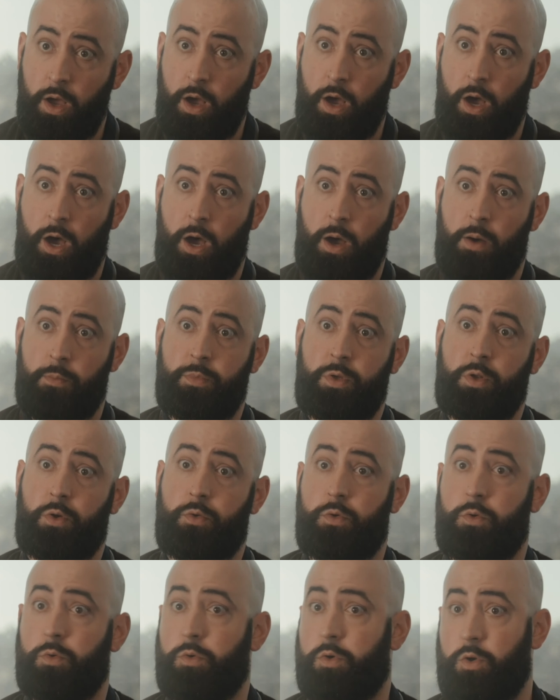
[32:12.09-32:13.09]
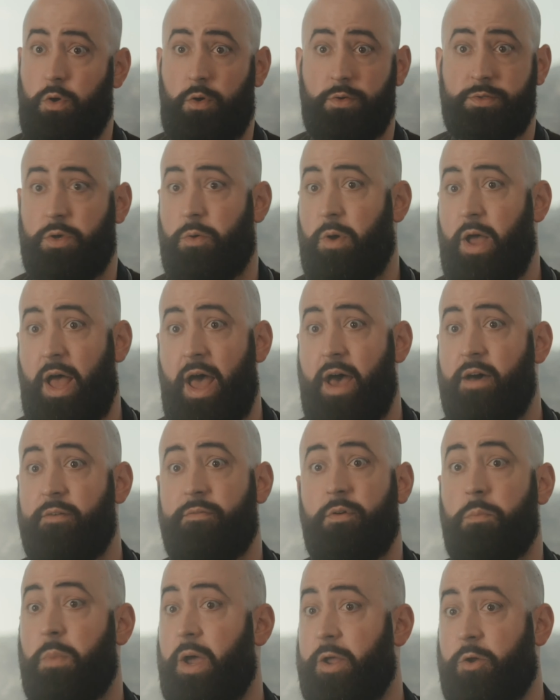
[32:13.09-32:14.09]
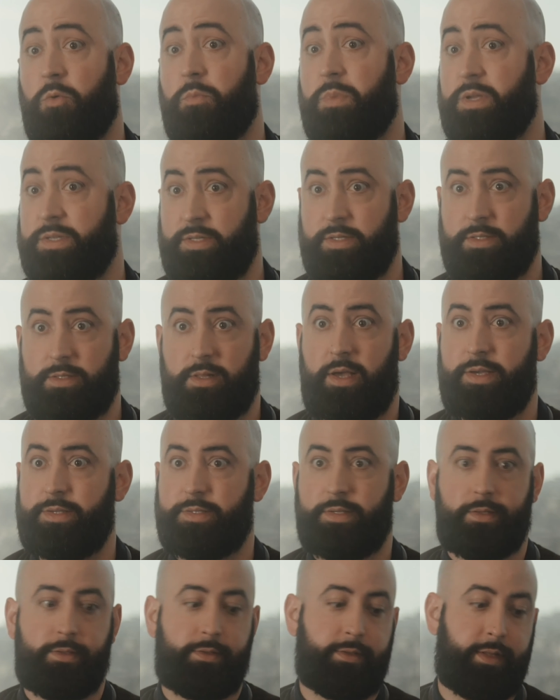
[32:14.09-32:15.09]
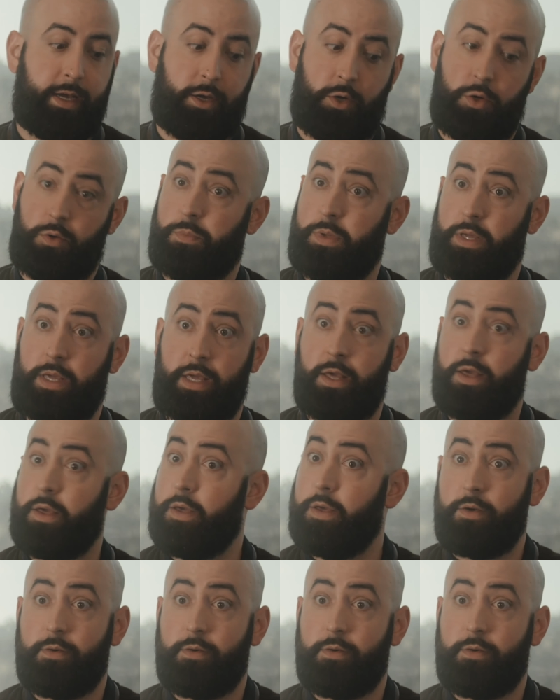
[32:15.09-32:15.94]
You could also have a micro business license that could be